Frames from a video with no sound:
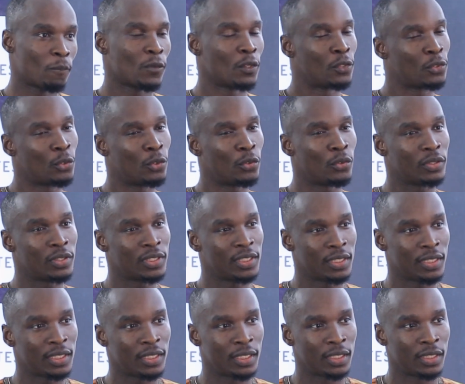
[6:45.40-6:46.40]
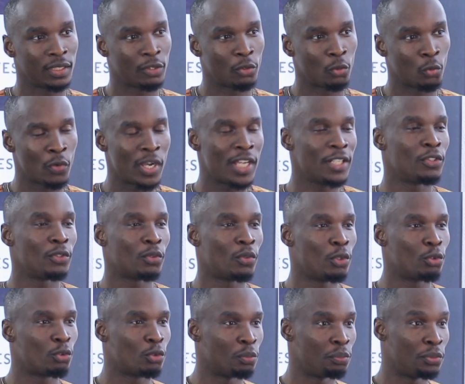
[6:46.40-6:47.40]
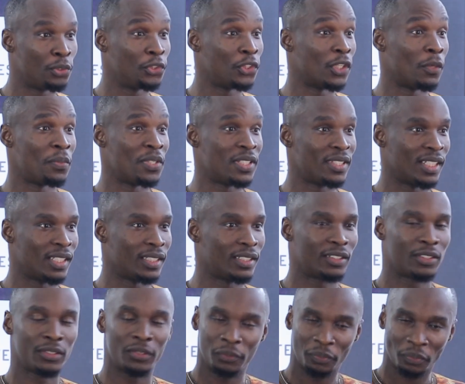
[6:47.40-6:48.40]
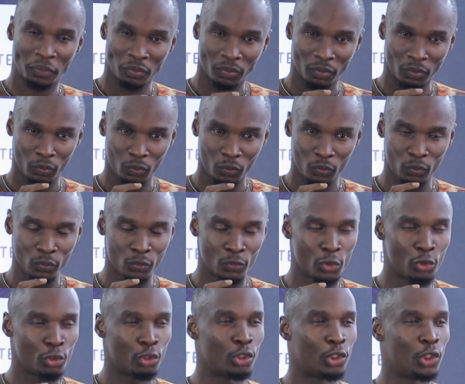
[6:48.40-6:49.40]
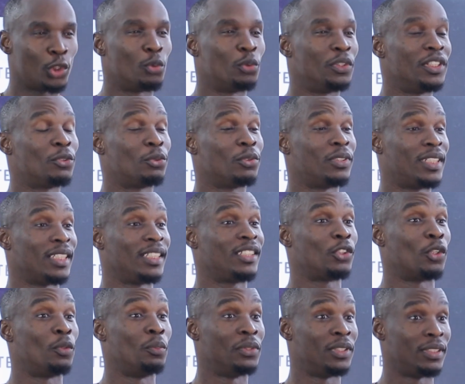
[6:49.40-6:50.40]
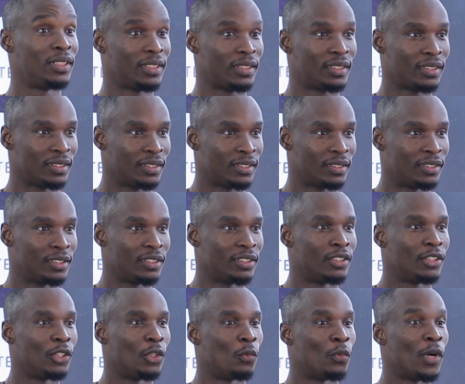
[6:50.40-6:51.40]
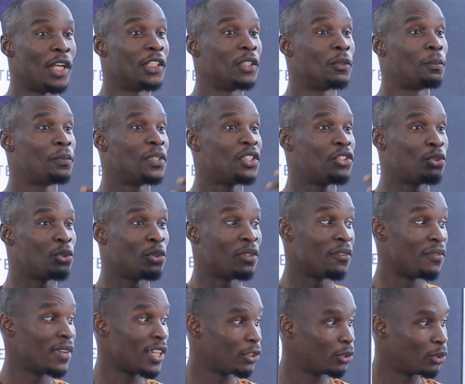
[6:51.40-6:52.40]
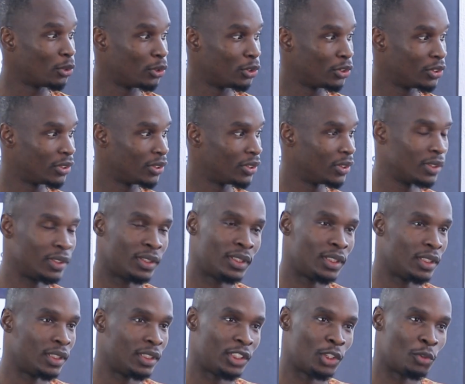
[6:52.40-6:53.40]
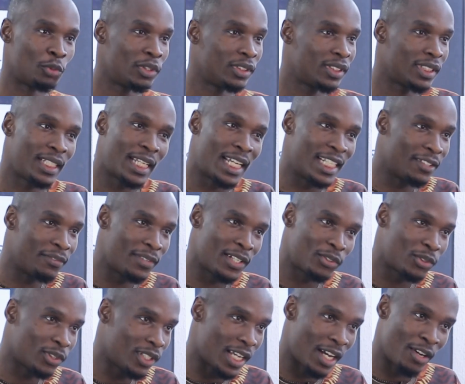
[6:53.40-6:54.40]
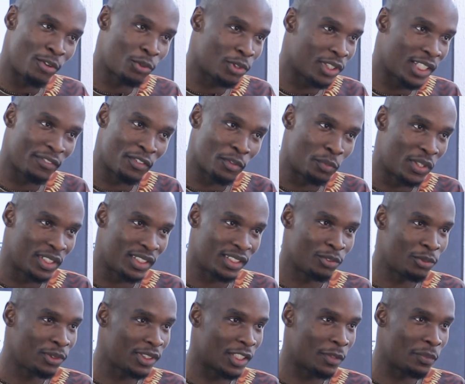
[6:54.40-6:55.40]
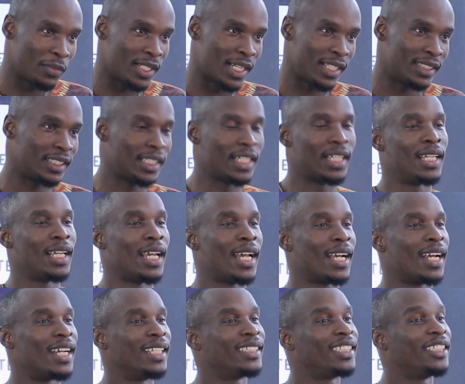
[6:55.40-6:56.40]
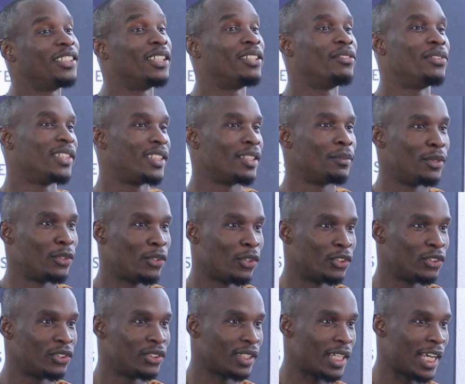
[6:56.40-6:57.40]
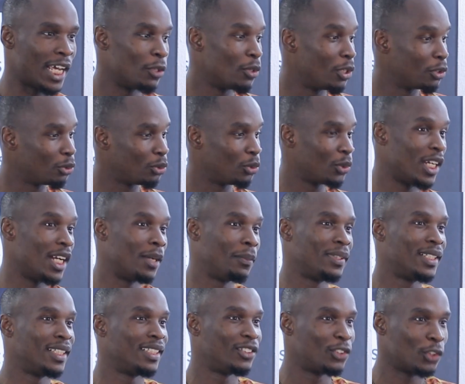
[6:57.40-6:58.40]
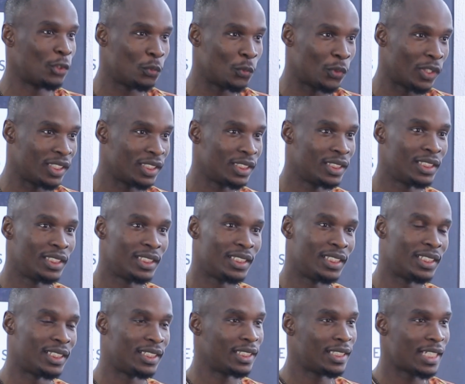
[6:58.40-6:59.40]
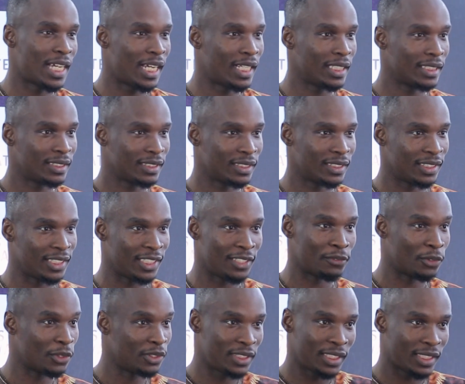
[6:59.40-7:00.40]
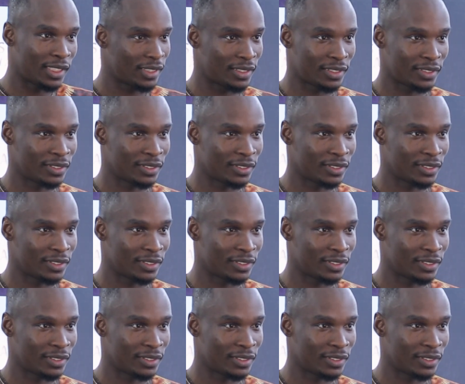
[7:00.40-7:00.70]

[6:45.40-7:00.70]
So when you want to build your business, you will need to take some risks. When you pitch to investors, you won't tell an investor that I want to give you money. You won't tell me that I can't tell you everything because I don't want you to go and replicate it somewhere. It's either give or take.